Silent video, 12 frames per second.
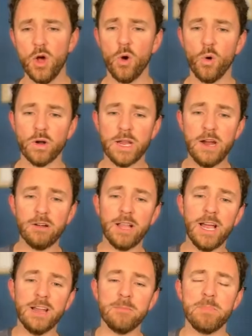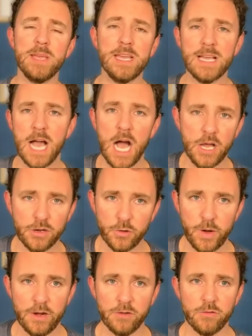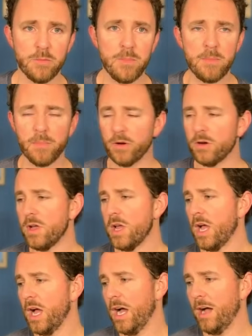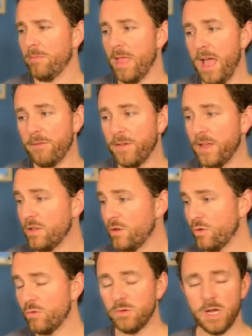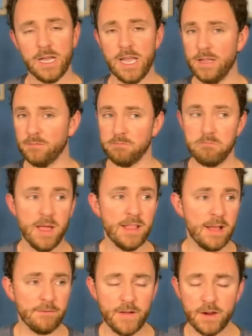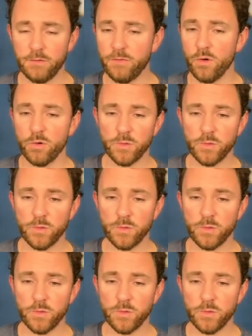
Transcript: or Carolina being underrated. Remember, um, FAU again made that Final Four,